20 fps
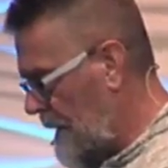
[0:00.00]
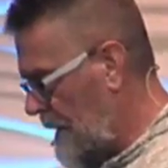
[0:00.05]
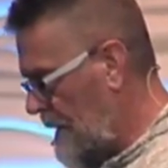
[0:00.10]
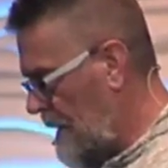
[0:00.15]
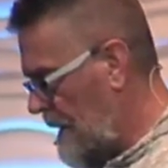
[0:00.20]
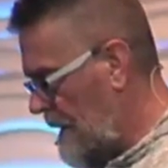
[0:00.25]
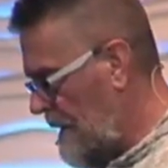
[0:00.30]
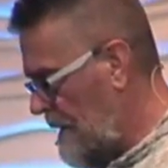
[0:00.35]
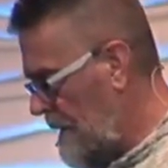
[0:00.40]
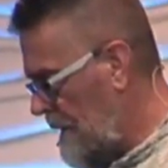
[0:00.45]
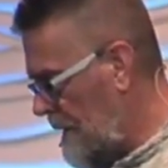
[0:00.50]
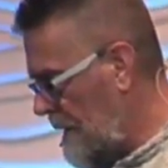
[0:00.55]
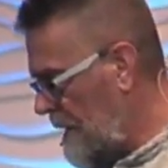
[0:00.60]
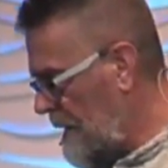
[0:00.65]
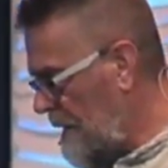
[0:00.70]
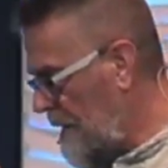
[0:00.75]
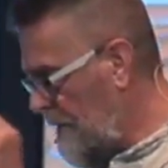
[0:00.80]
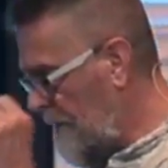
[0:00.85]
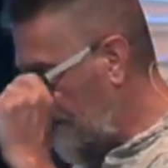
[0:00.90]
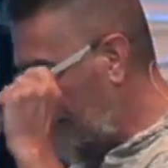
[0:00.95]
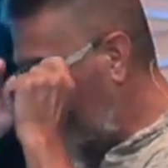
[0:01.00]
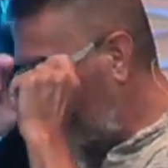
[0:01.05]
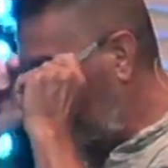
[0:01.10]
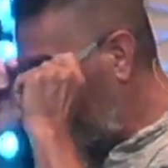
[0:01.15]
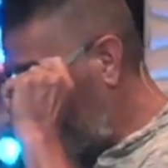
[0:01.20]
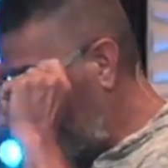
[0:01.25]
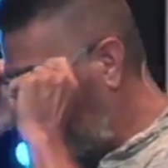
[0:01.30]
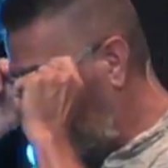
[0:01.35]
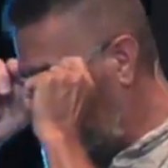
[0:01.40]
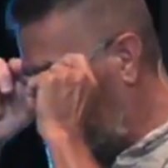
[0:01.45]
and, and, and this is
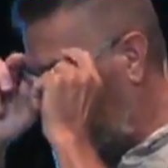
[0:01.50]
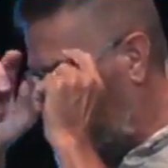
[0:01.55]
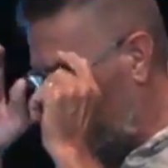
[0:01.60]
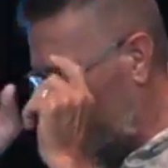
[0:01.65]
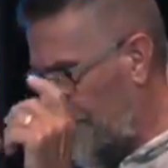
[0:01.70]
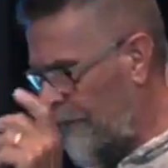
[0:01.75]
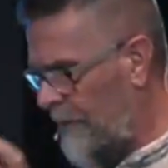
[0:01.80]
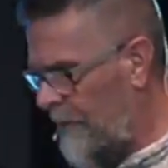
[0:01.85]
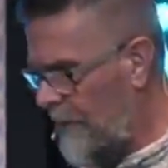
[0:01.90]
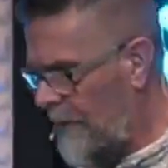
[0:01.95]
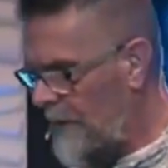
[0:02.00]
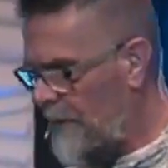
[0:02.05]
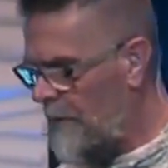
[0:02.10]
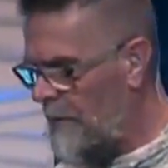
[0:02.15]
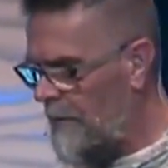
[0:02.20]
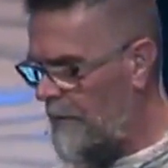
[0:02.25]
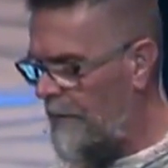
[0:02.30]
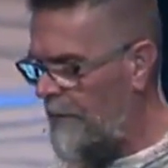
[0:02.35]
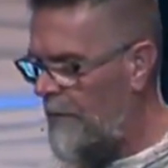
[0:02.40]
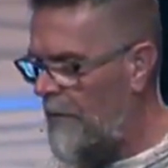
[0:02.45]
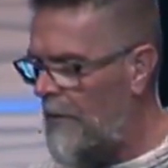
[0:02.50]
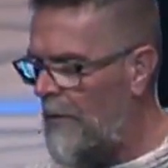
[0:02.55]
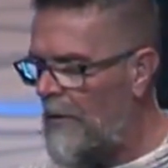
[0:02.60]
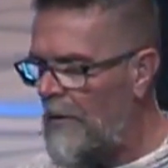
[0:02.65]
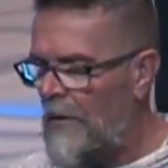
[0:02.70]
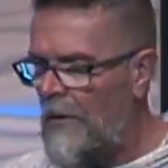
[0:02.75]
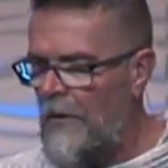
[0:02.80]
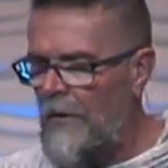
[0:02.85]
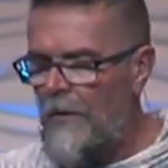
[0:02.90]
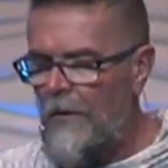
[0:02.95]
something I've learned through the years,
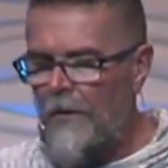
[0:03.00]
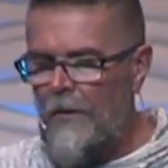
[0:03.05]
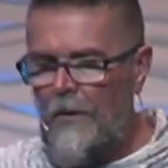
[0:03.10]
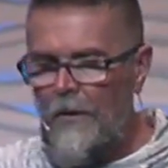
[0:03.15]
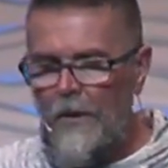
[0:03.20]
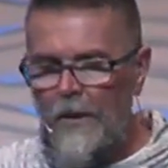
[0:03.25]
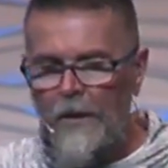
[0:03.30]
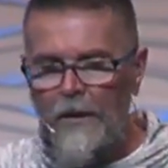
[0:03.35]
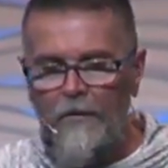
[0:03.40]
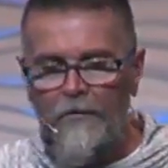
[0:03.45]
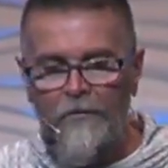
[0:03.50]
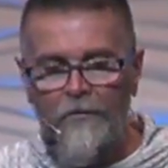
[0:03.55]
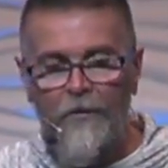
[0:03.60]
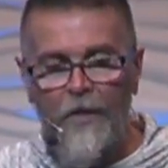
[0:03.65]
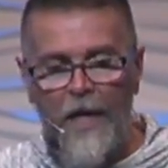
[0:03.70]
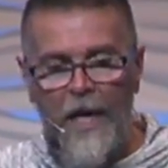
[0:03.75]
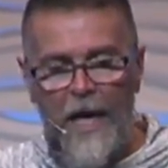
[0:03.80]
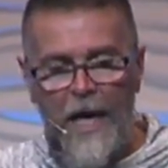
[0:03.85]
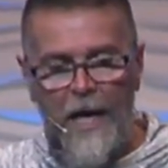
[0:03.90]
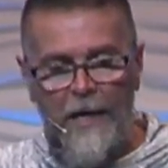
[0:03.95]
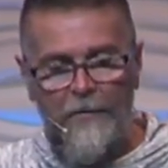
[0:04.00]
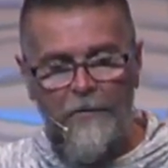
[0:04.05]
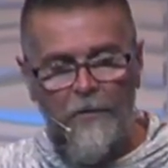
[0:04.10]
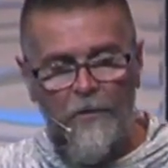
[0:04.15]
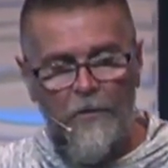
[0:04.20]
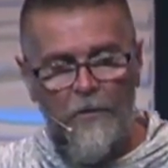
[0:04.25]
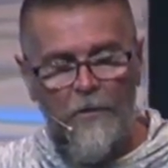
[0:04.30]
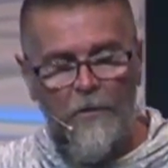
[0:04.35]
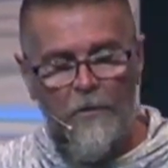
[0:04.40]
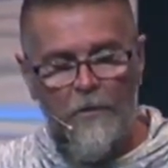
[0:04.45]
is that
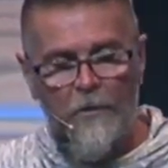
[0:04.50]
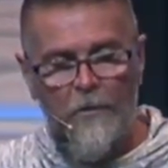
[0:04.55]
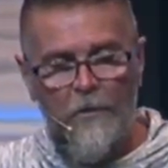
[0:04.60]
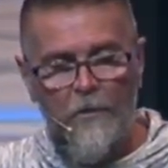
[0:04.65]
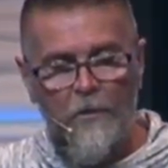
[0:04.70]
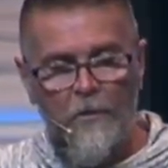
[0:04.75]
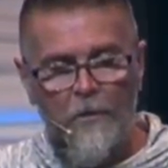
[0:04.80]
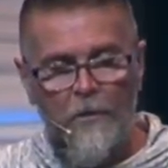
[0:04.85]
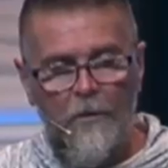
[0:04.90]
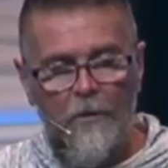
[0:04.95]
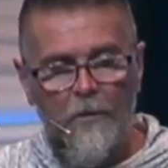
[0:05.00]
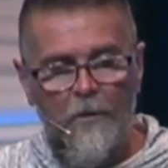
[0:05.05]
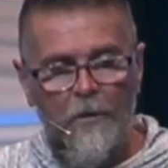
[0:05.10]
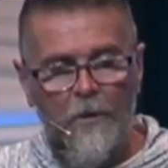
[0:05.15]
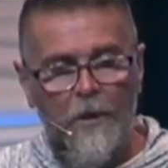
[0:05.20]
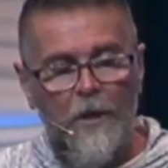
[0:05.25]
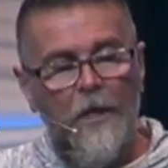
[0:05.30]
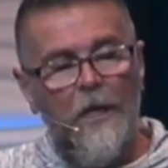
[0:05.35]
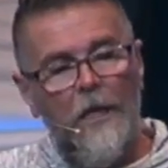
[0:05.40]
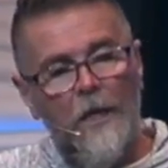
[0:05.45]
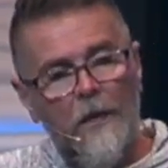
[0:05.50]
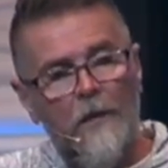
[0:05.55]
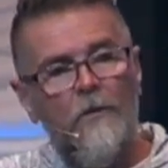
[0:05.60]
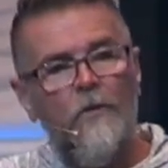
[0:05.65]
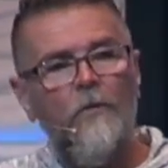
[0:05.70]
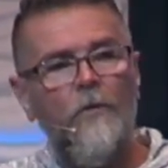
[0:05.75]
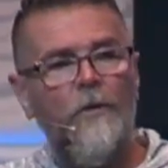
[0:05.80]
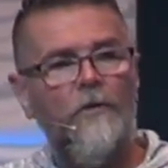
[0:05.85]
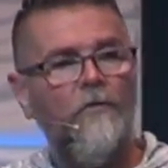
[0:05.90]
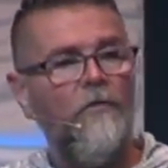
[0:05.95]

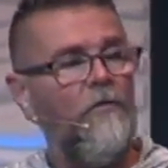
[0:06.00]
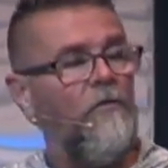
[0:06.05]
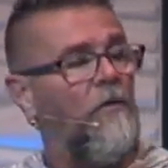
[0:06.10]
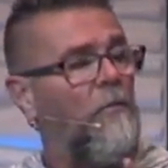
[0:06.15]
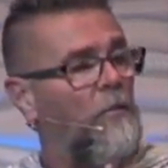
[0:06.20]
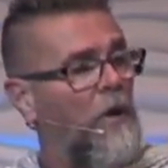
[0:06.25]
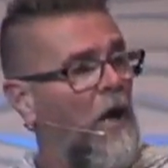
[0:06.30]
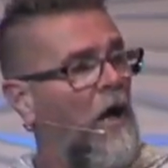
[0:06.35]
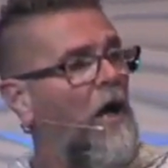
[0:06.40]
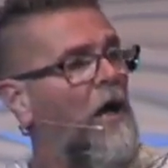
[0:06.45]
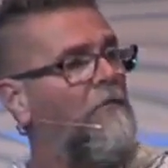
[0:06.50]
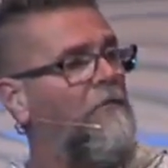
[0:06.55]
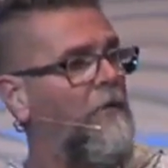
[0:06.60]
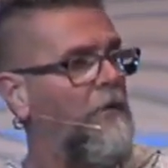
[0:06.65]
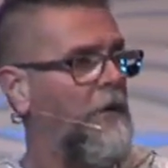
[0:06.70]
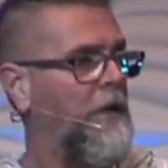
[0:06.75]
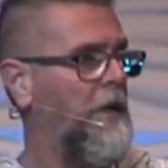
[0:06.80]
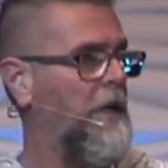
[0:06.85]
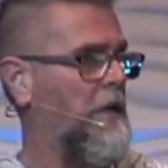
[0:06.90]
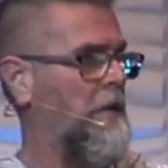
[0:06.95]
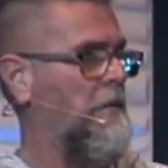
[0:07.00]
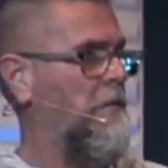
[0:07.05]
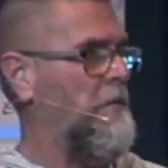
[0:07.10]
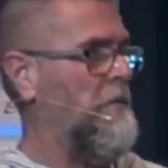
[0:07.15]
ignorance is a poverty.